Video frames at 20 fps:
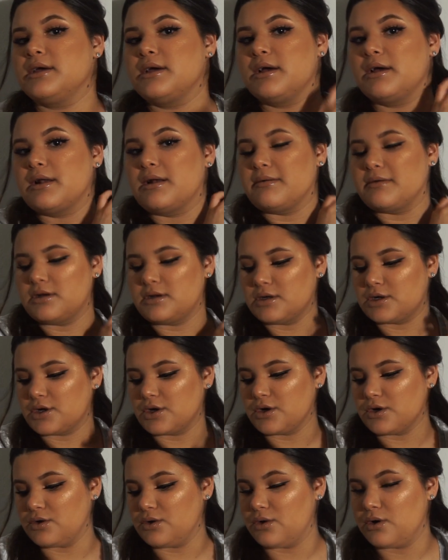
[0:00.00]
and I'm gonna
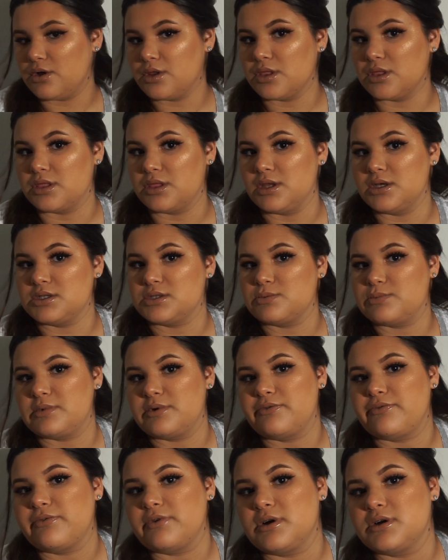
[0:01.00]
curl this
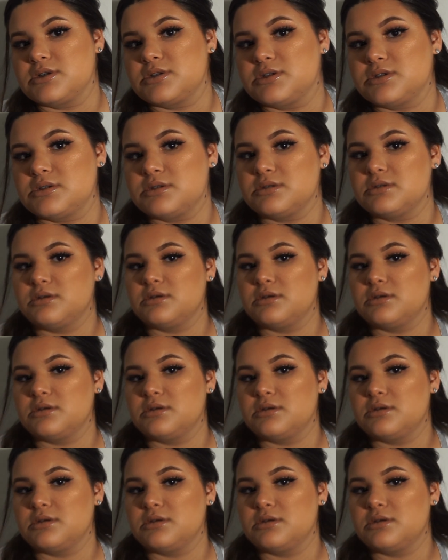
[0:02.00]
one first.